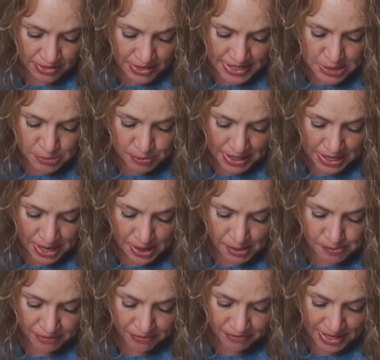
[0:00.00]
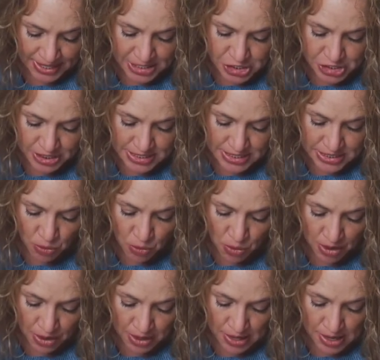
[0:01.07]
These become fetishes
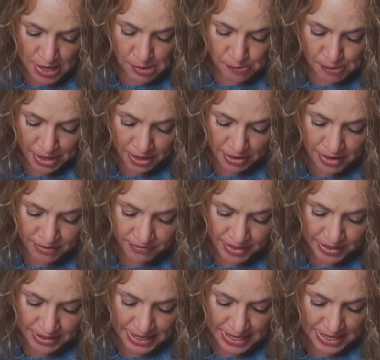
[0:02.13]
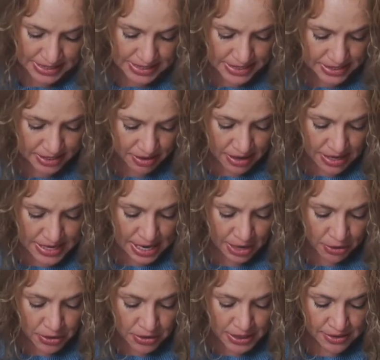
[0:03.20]
or paraphilias,
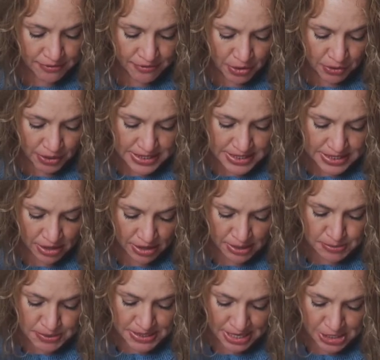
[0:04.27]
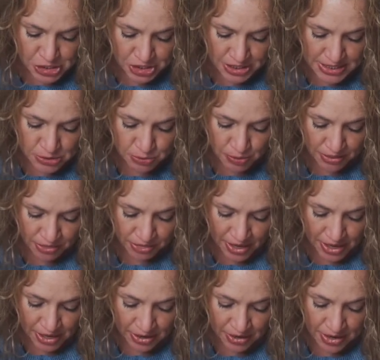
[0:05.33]
narrowly focused on obsessions with
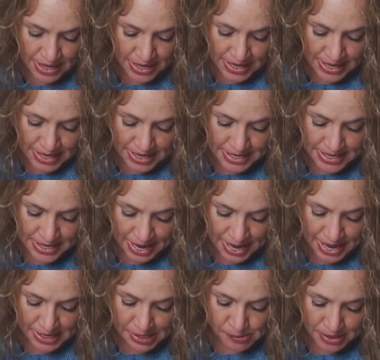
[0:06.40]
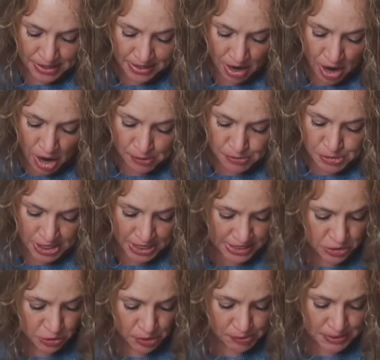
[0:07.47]
their inanimate
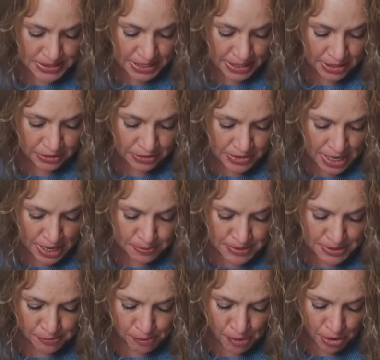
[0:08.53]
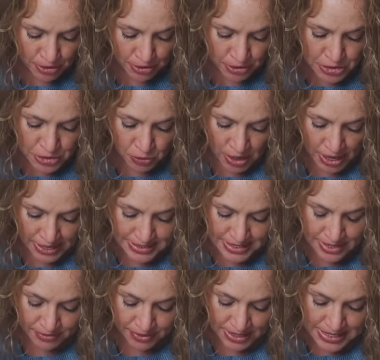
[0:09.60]
objects or particular types of partners or
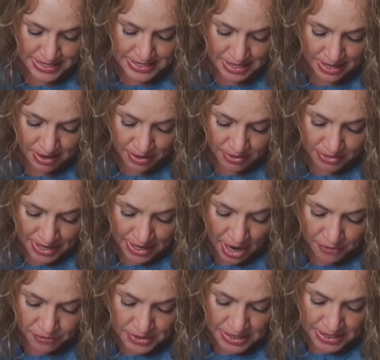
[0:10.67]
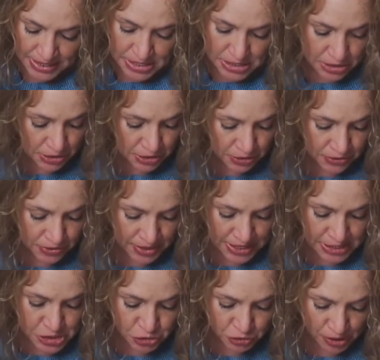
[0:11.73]
activities that often exclude
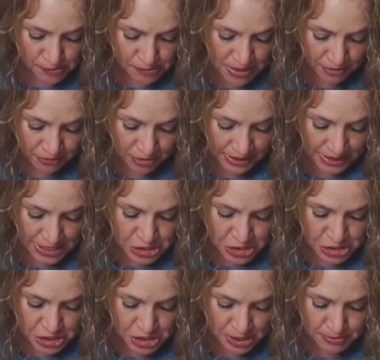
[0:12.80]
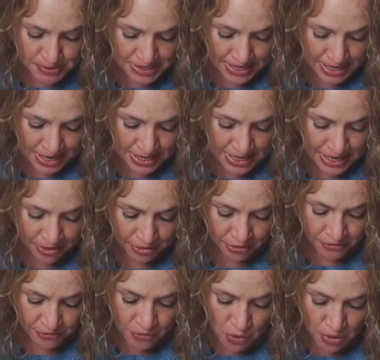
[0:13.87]
the enjoyment of relationships in any
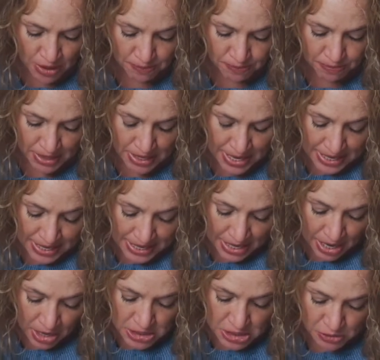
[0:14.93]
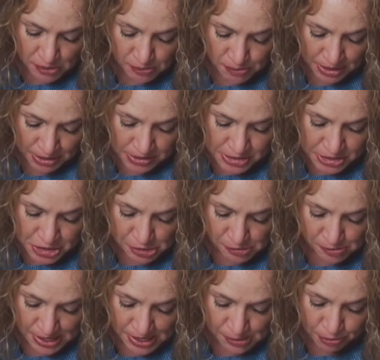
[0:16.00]
other form. It also appears
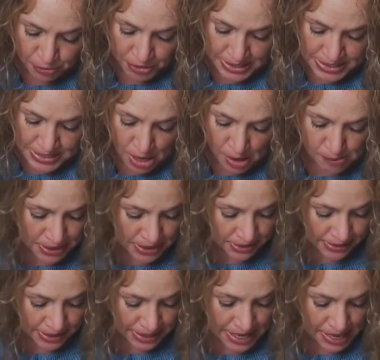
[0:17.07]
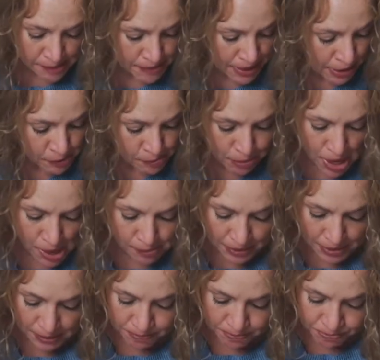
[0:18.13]
to be predominantly a male
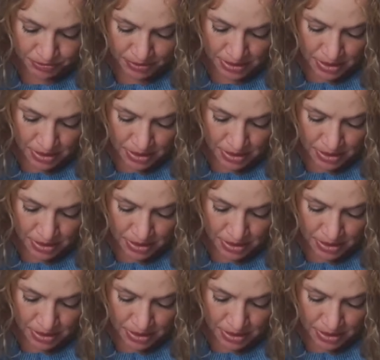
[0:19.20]
problem.